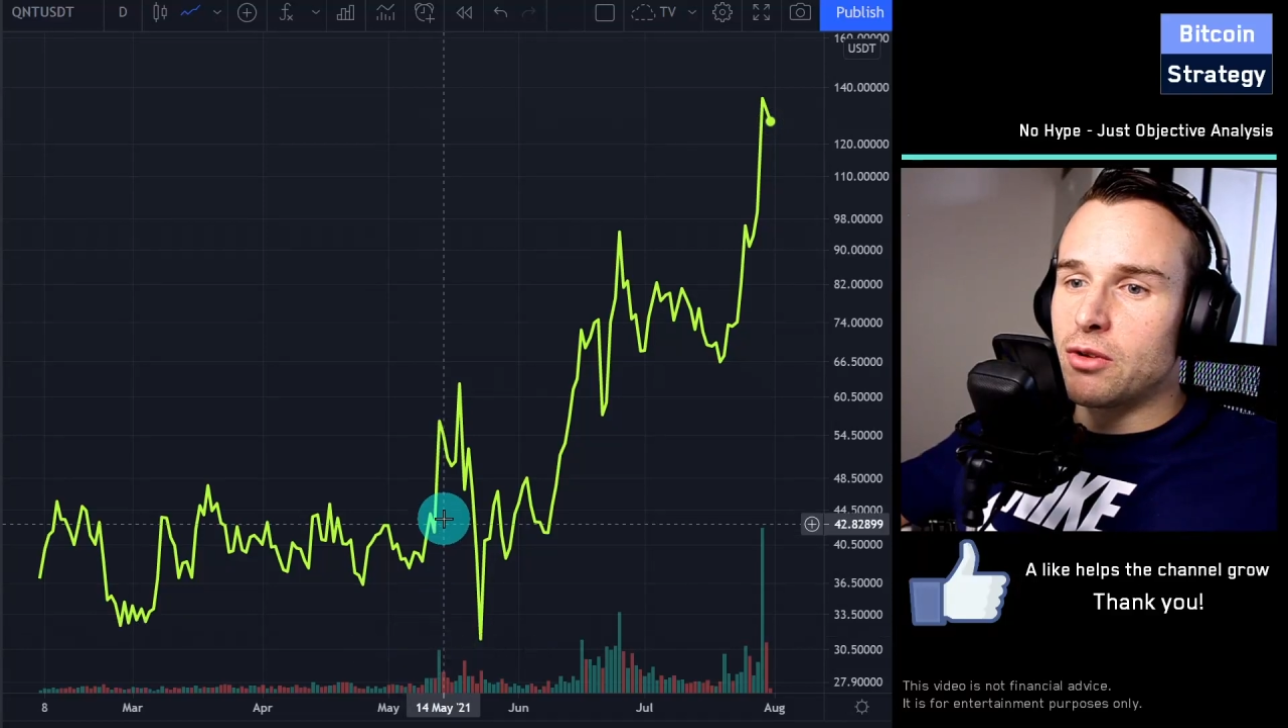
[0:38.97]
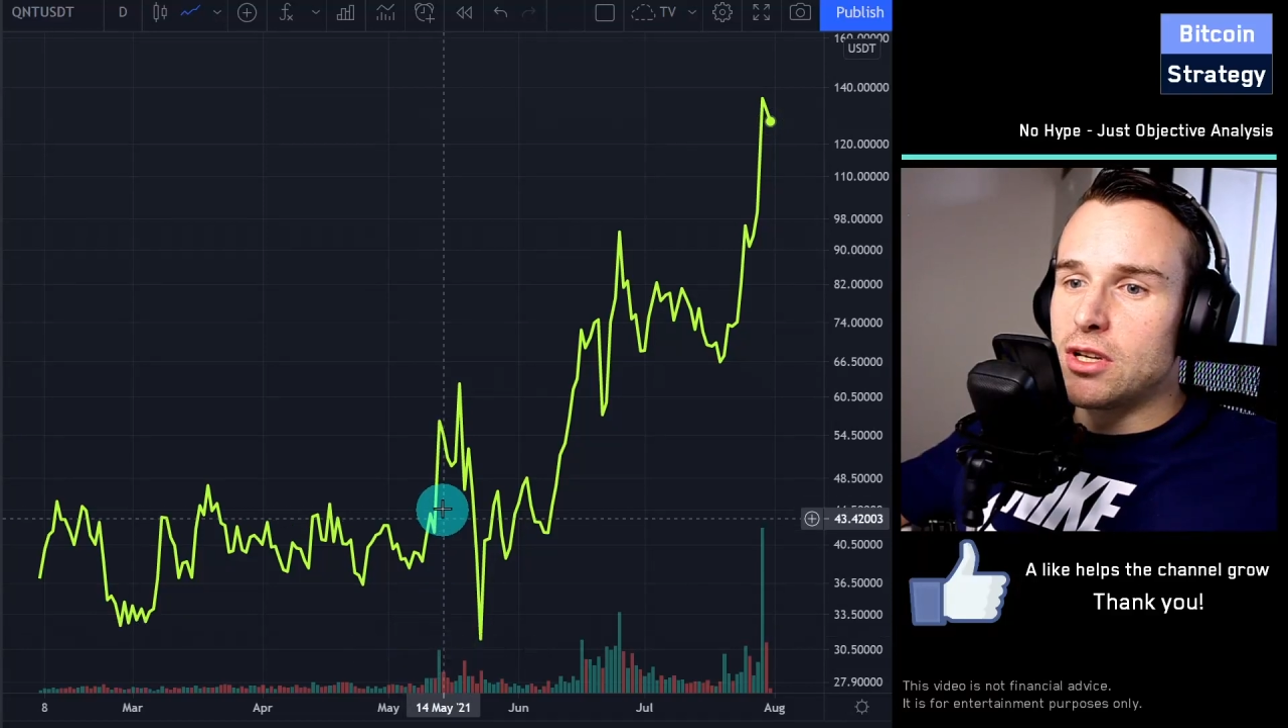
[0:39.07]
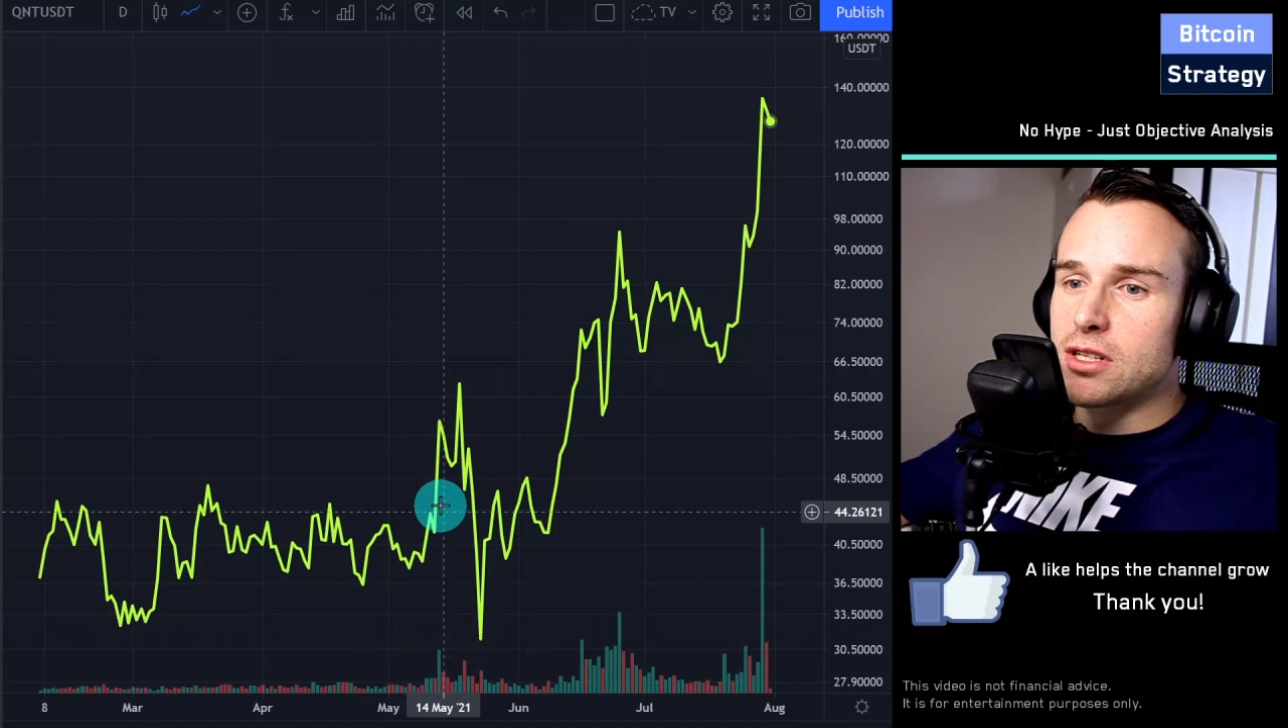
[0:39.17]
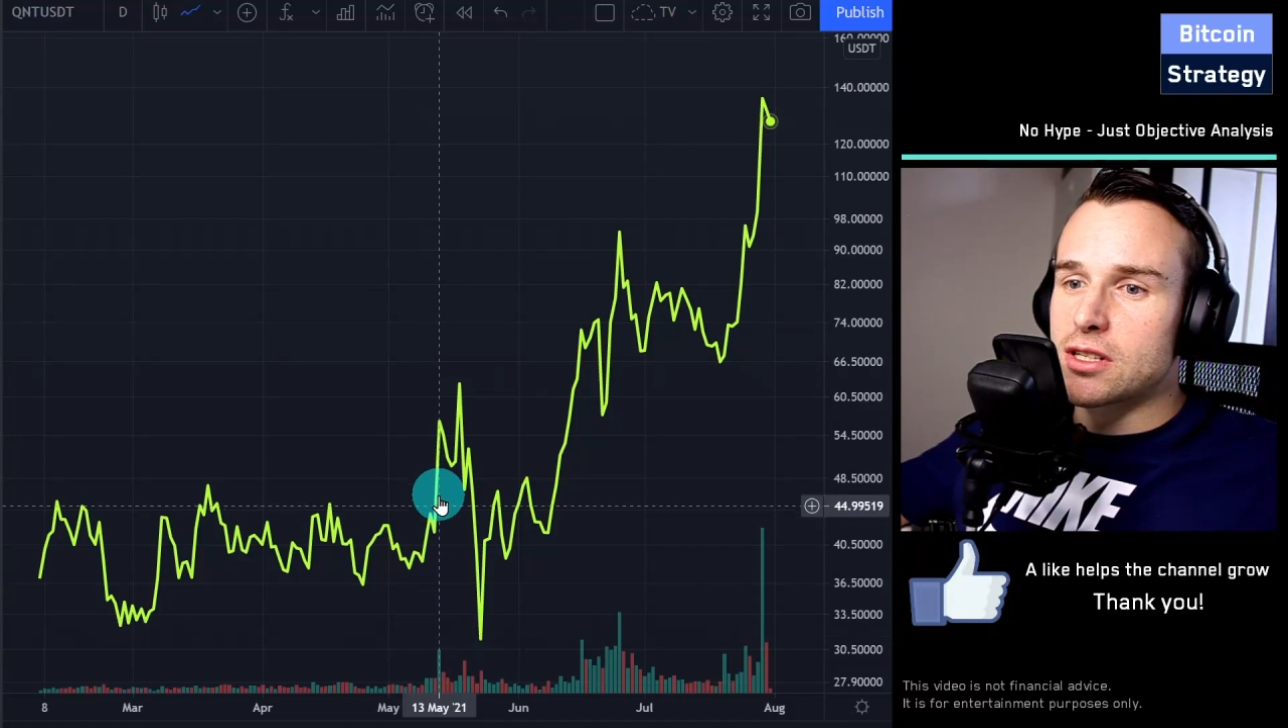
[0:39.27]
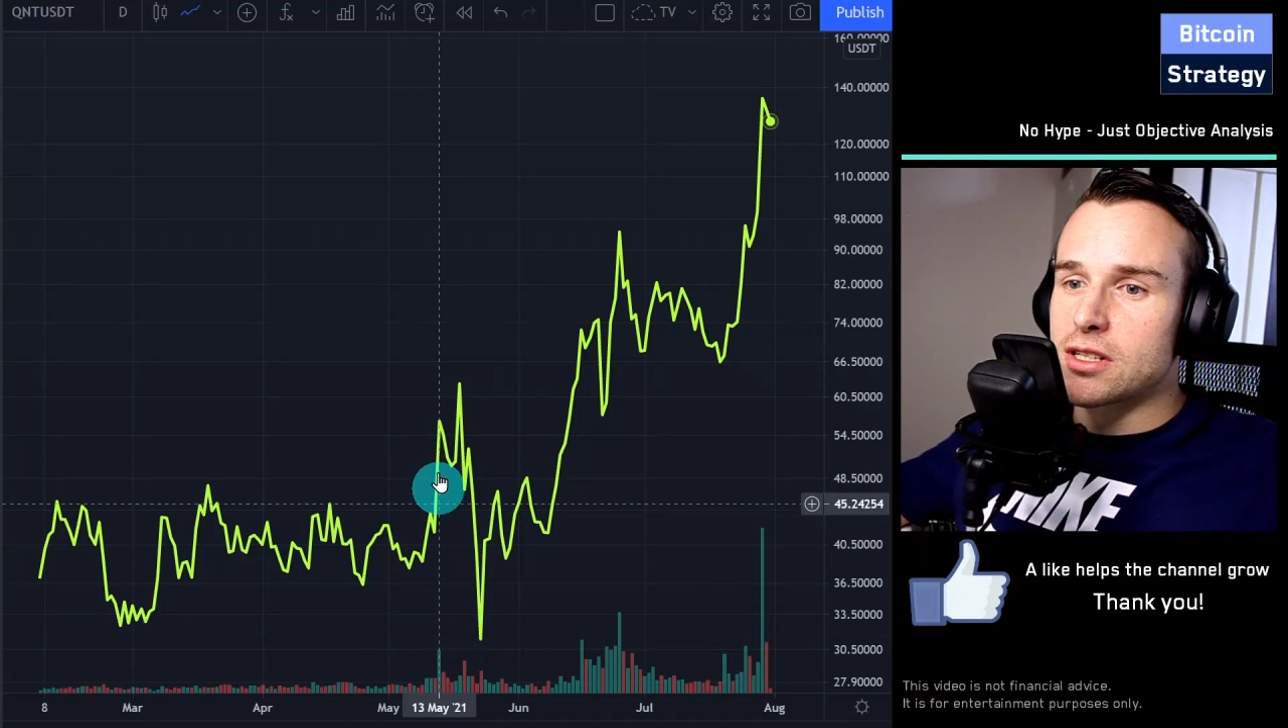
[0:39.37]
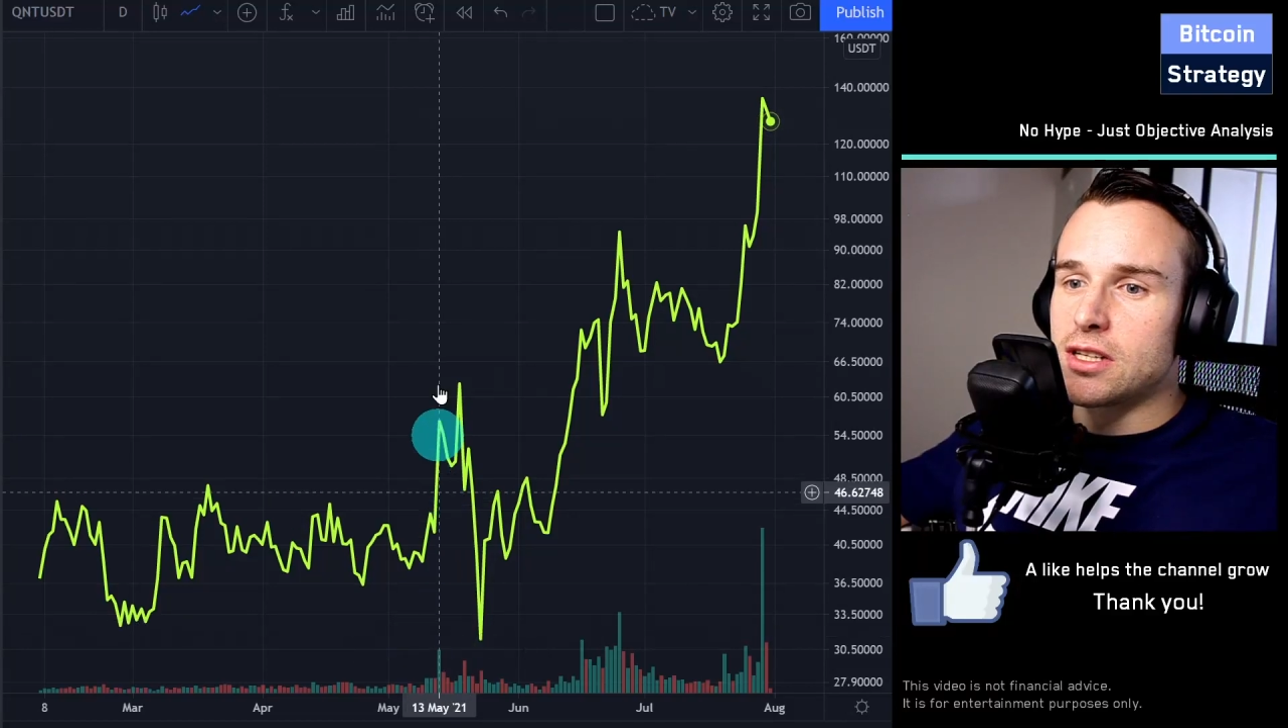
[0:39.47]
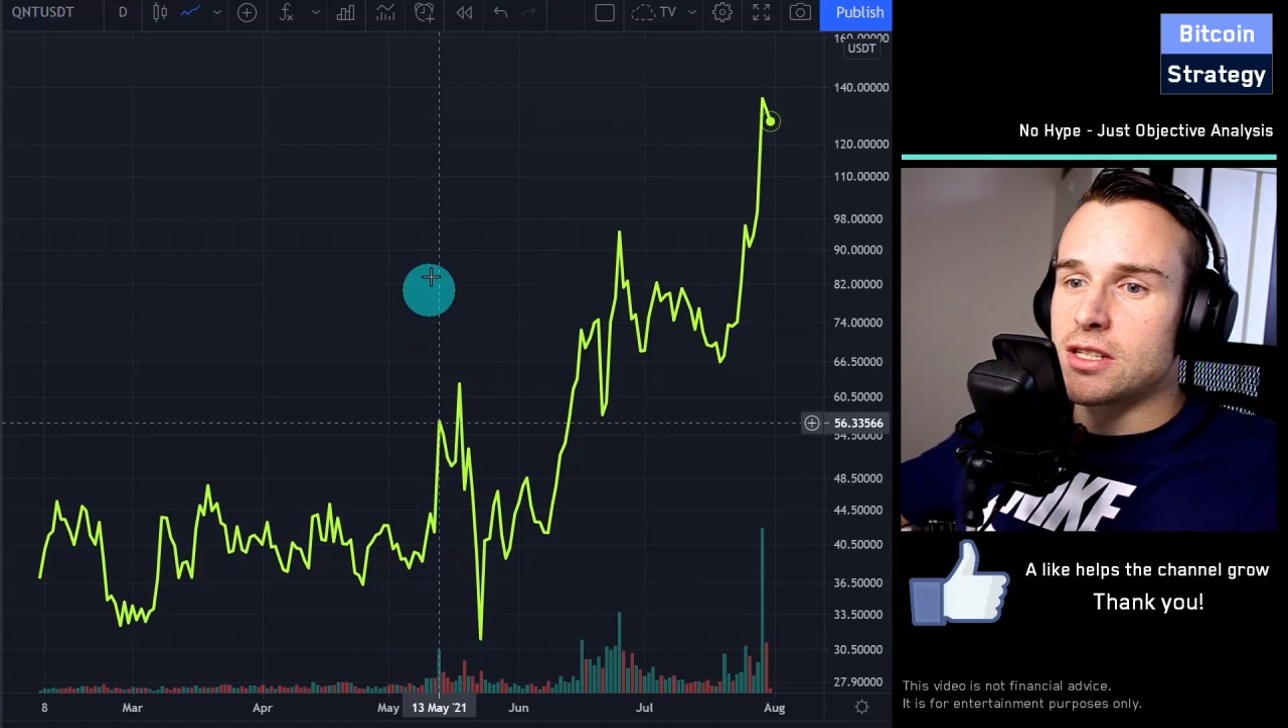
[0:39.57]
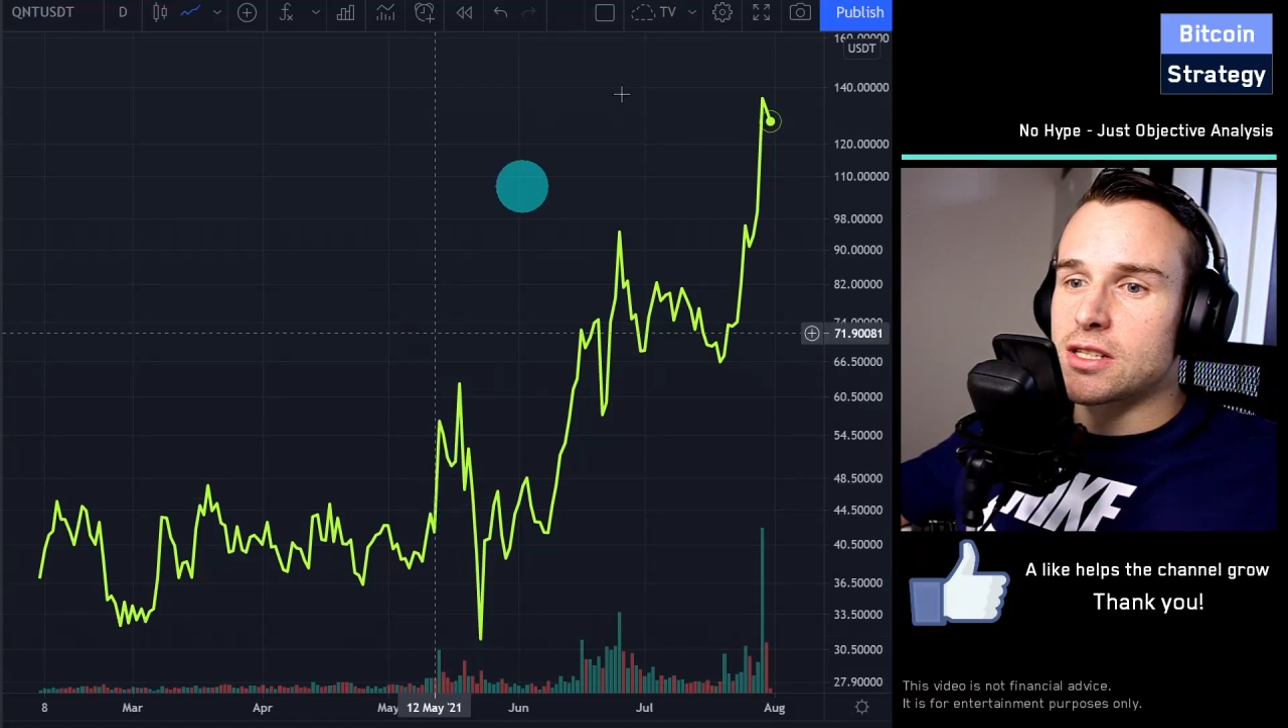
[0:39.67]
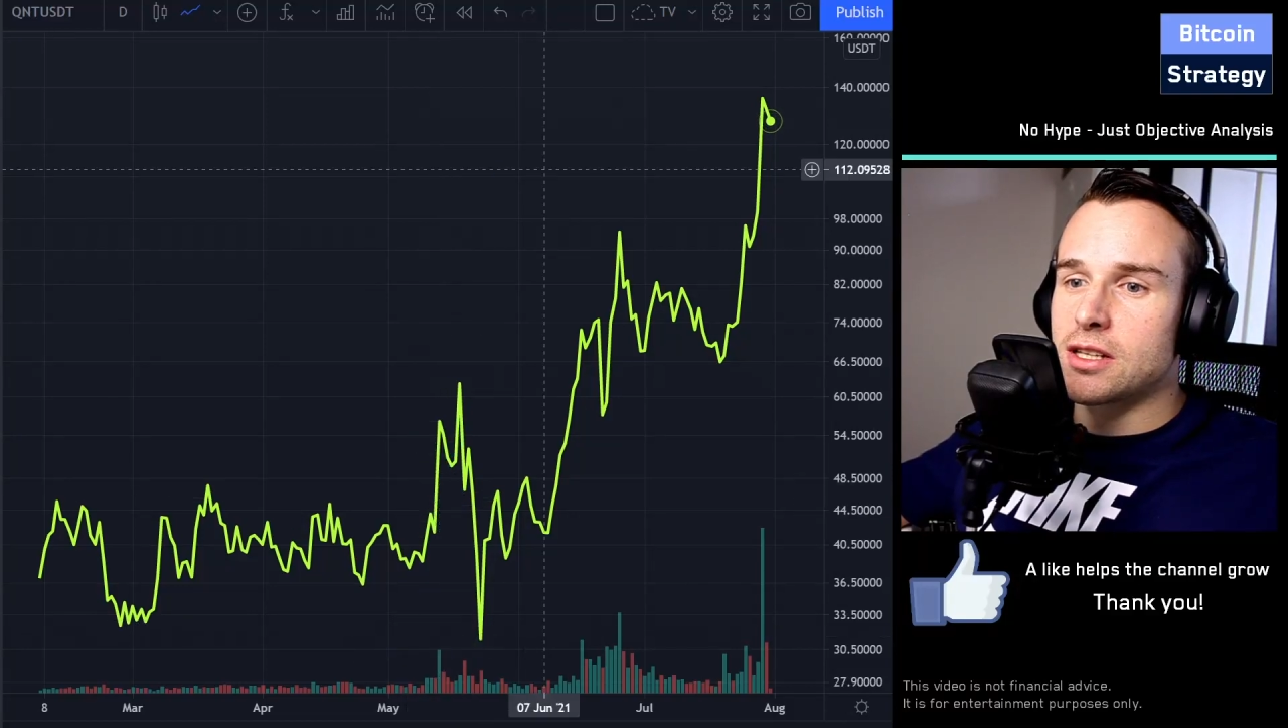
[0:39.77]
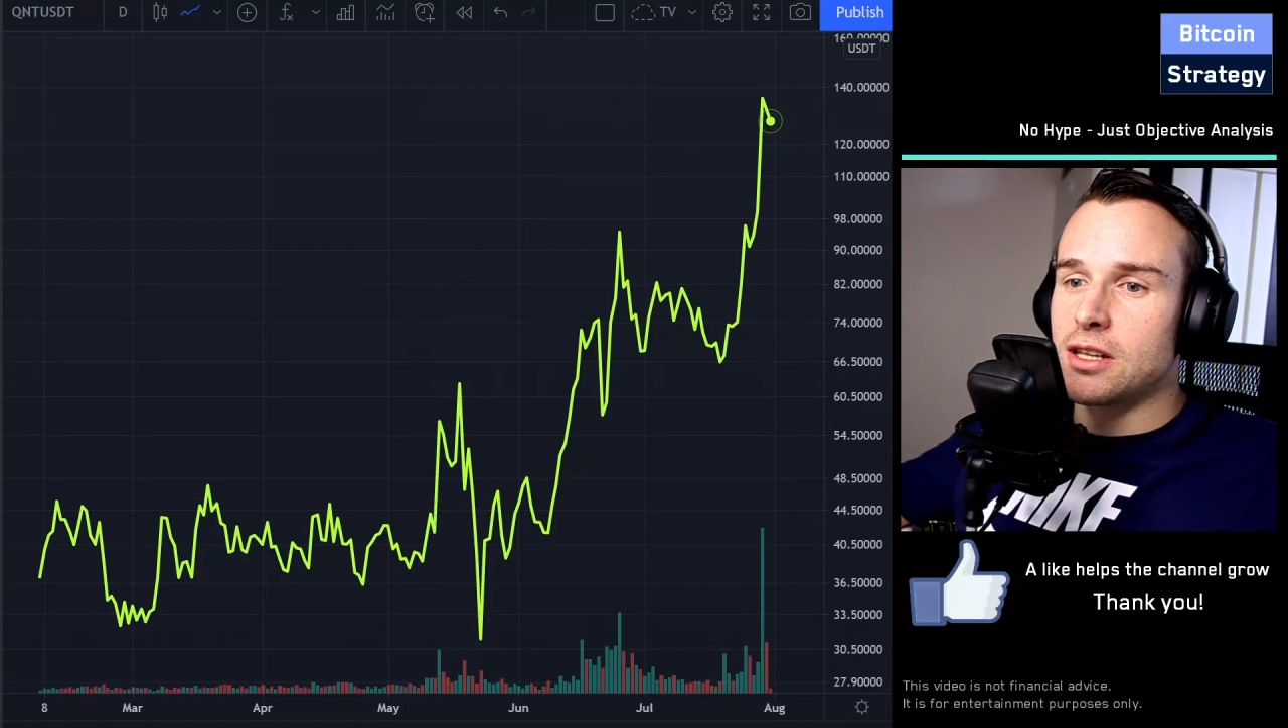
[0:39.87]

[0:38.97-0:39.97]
increases is